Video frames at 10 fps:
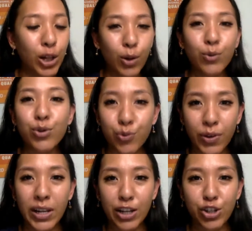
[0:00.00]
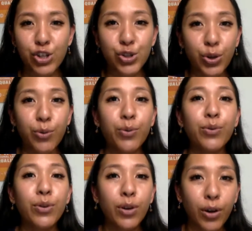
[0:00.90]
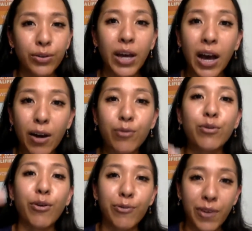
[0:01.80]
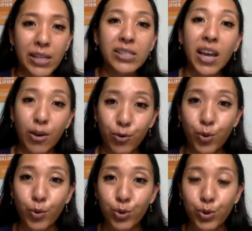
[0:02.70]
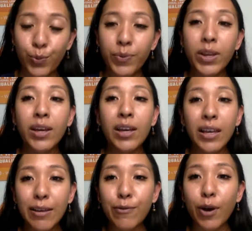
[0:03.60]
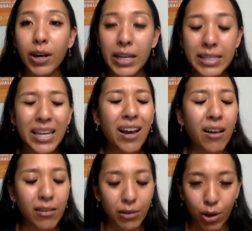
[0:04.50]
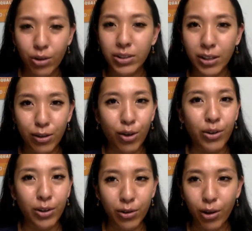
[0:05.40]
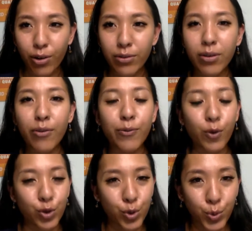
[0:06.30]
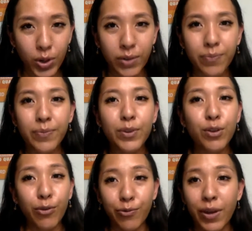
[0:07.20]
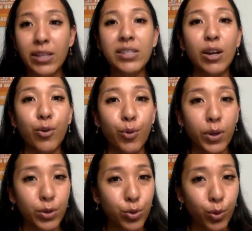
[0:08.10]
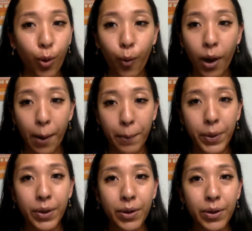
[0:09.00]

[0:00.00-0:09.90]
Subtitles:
close relationship on how your fats can grow too. If you are eating a lot, for sure your fats are going to go up.